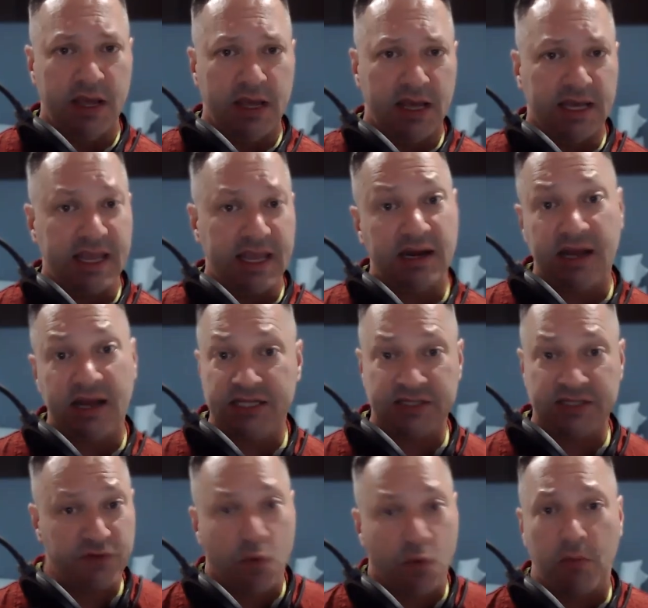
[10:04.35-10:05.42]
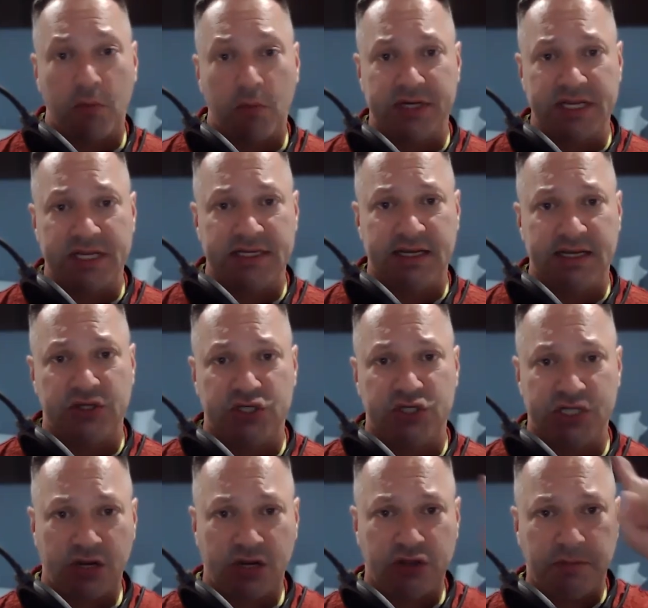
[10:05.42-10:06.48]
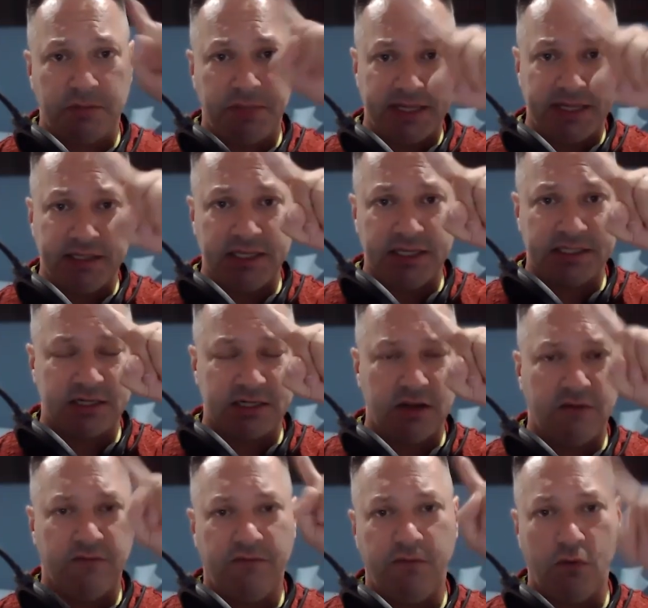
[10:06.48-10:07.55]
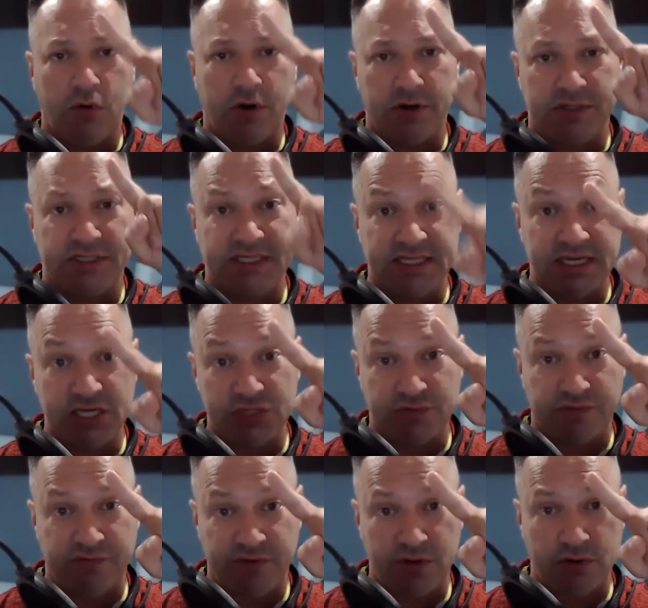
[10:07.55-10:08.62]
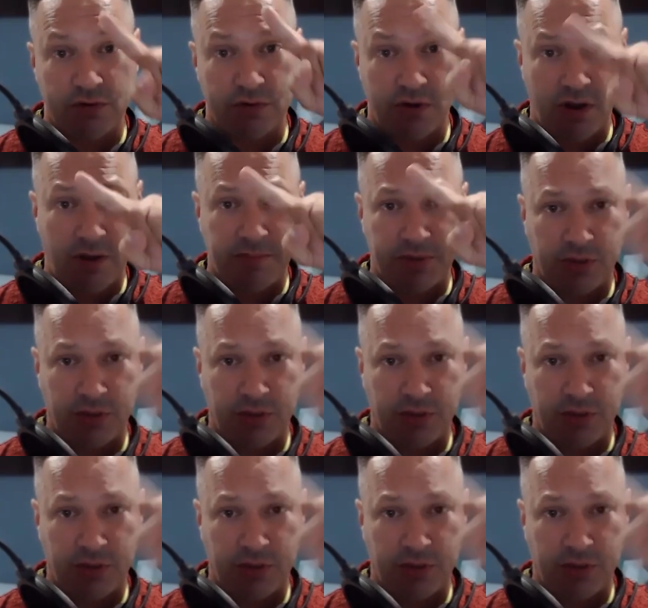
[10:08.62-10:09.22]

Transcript: Again, guys, if you want more details, check out the playlist for cities reviewed up in the